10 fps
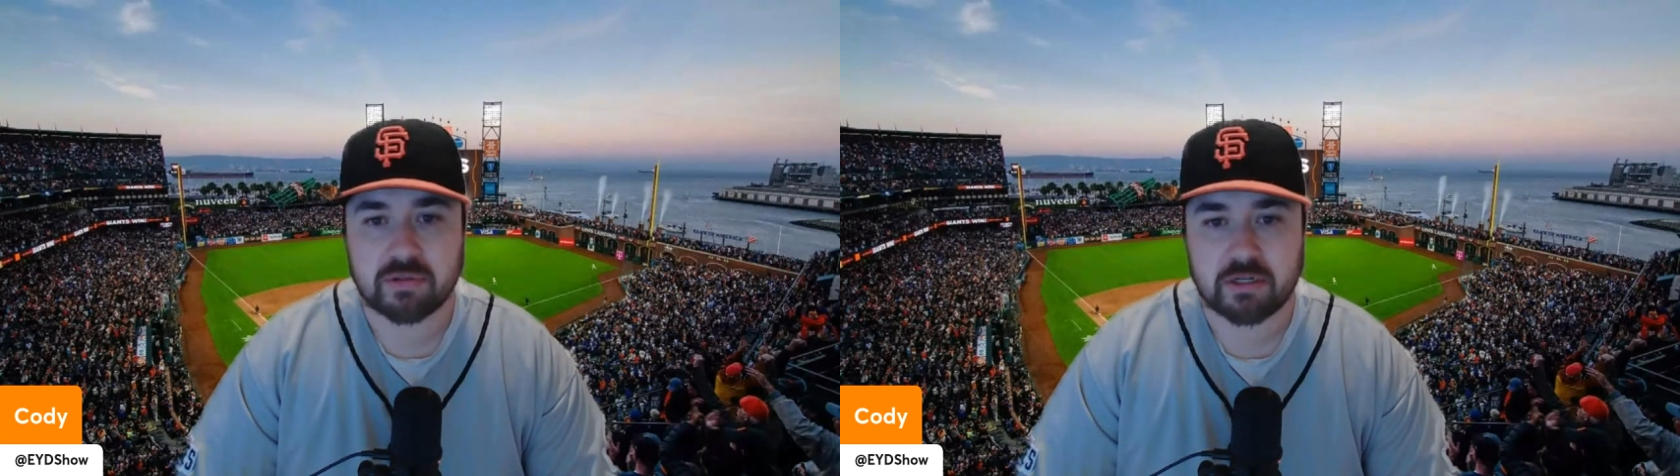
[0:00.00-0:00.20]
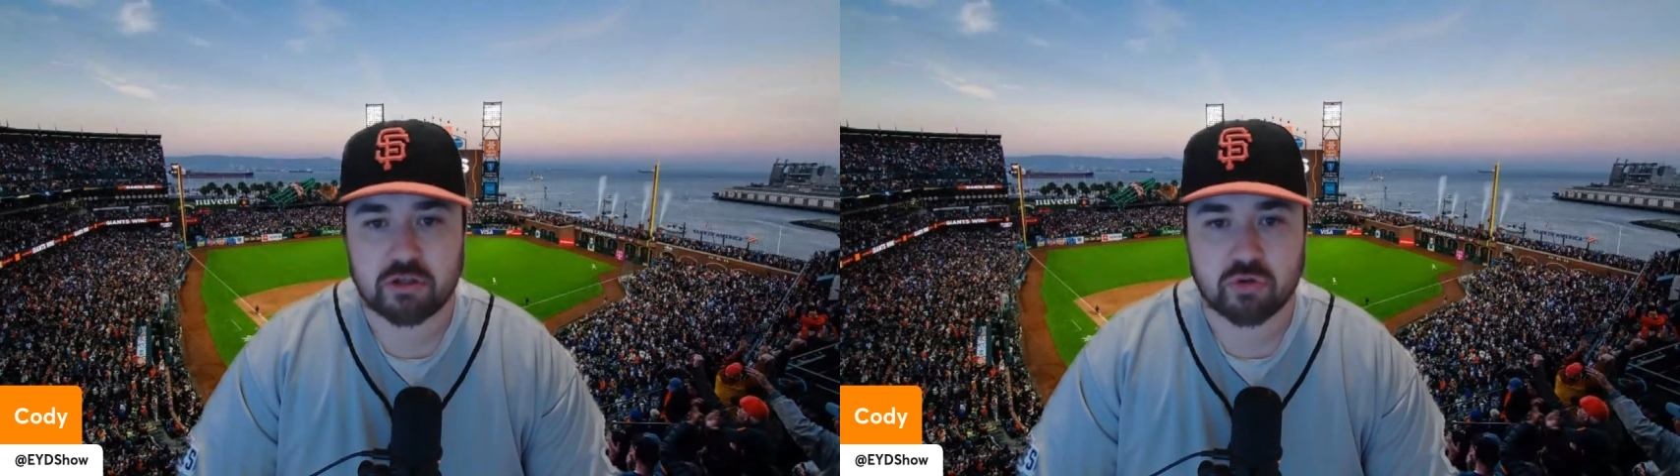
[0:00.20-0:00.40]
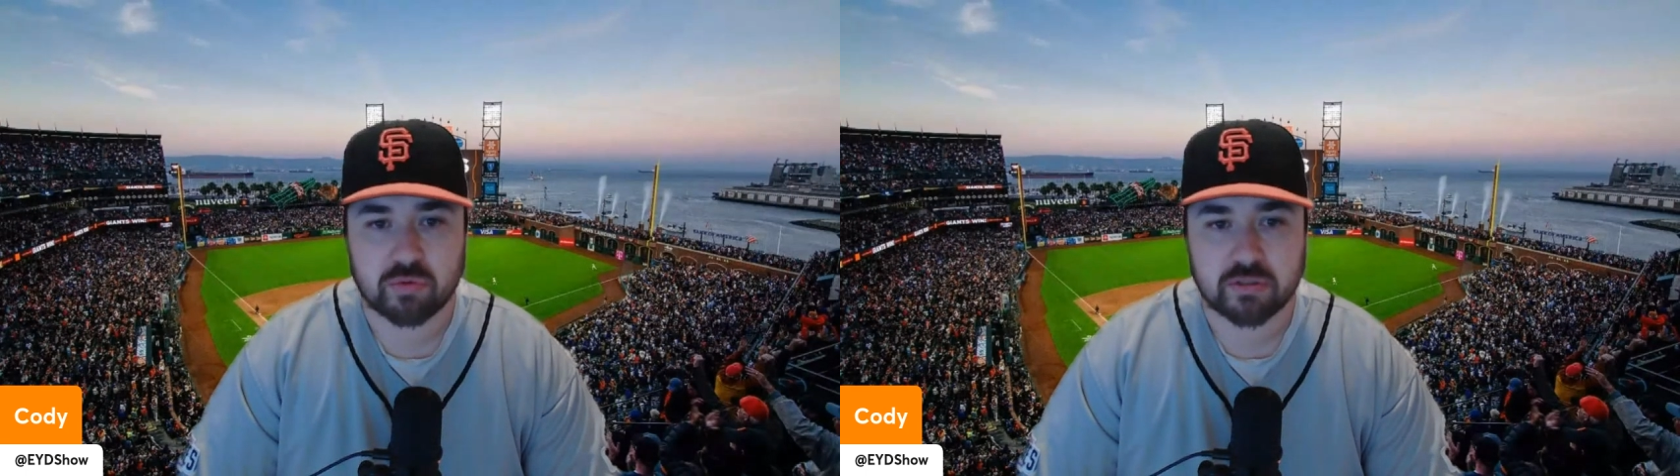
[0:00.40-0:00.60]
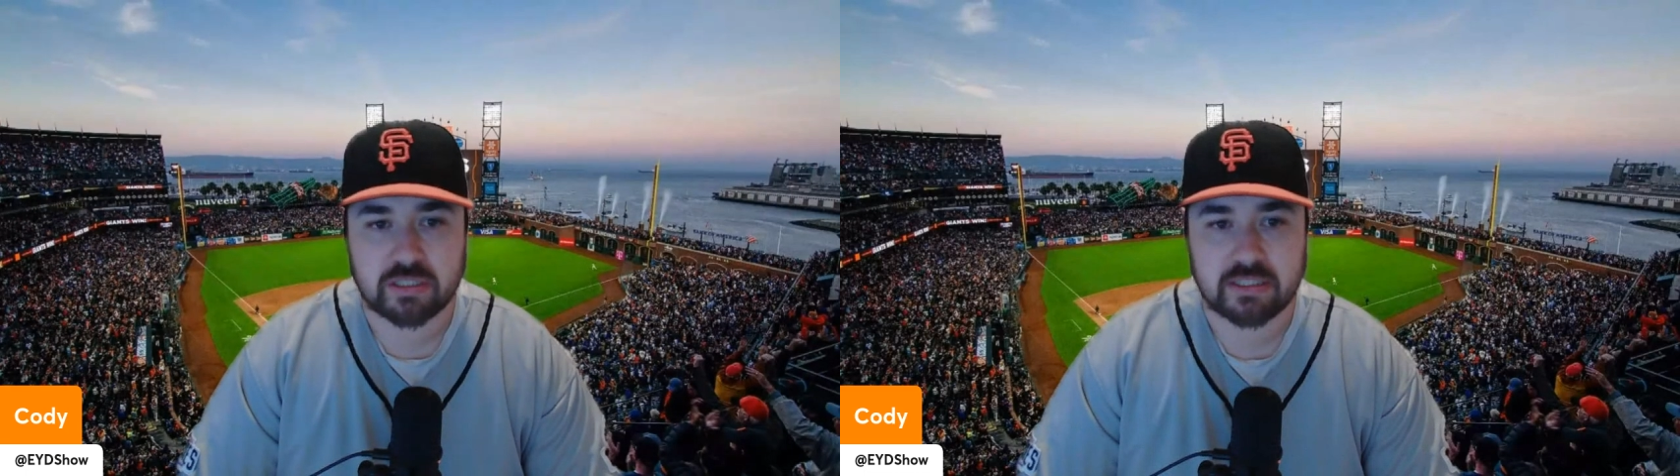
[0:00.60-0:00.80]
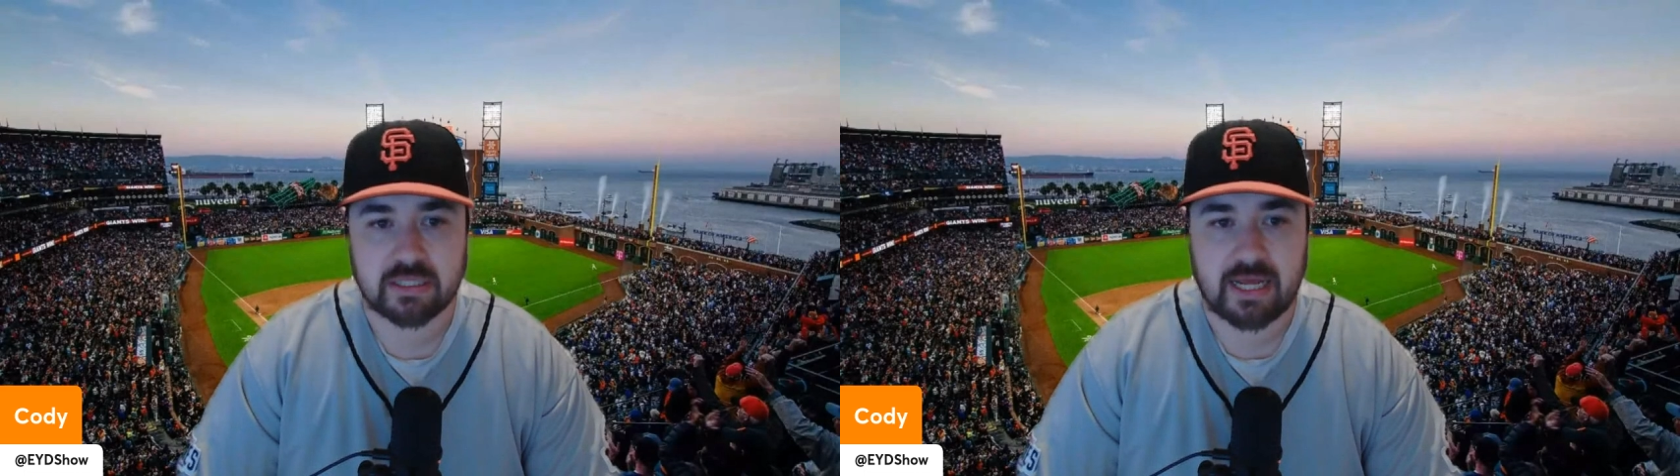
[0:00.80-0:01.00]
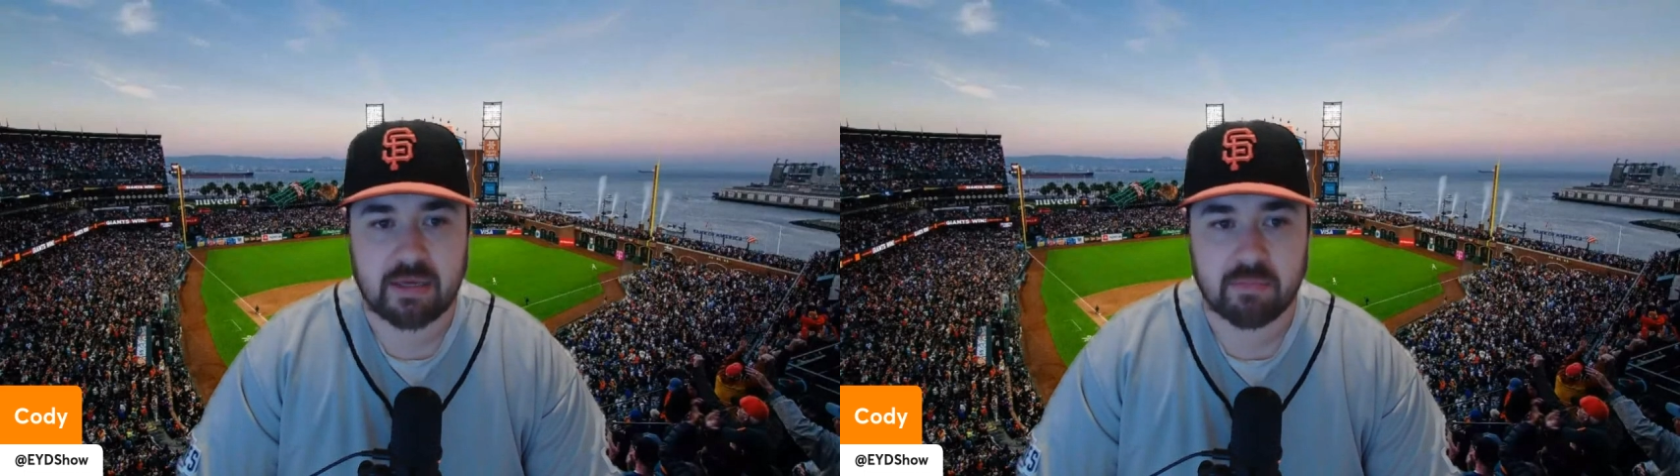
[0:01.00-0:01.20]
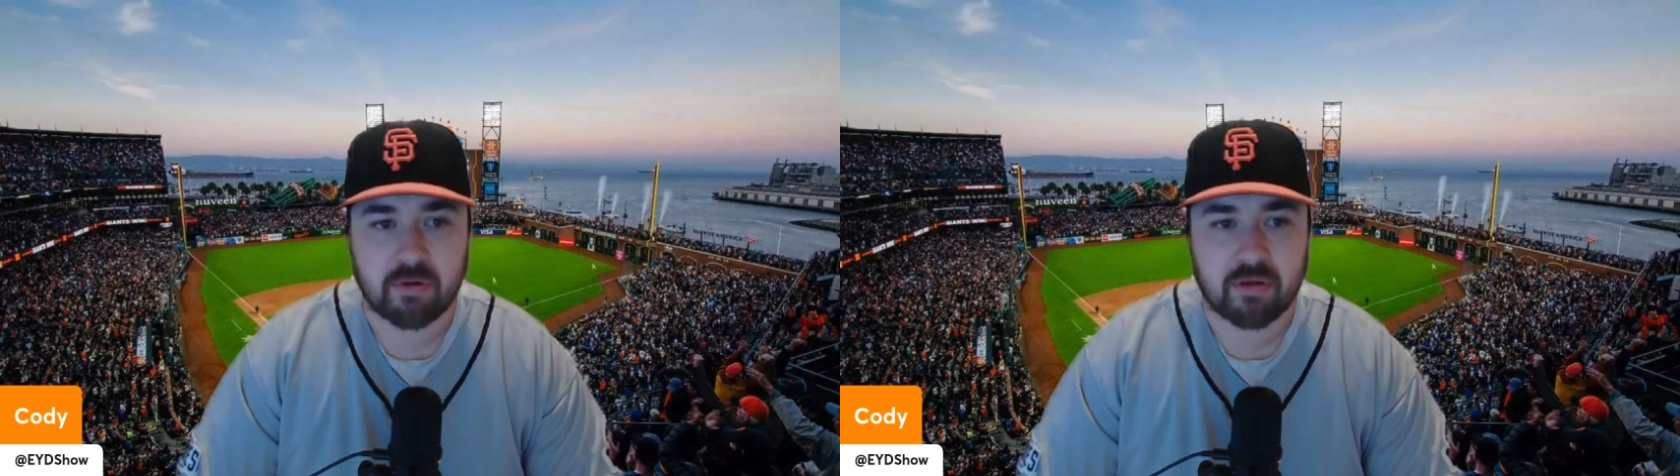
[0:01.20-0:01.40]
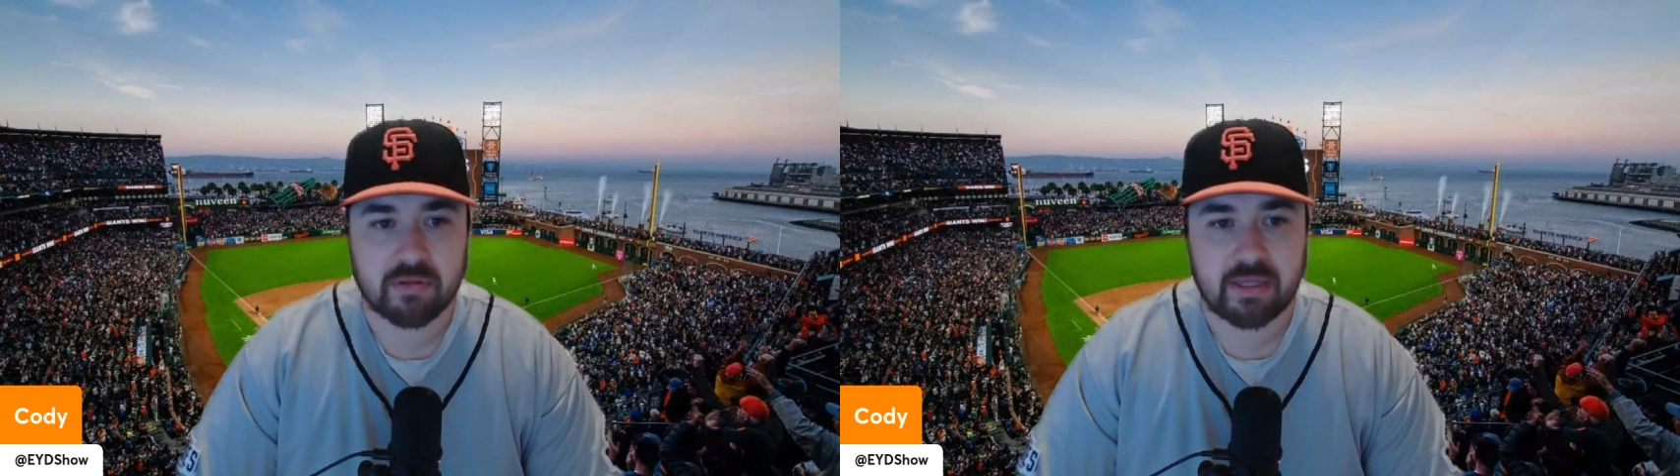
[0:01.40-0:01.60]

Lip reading: kind of short season A ball.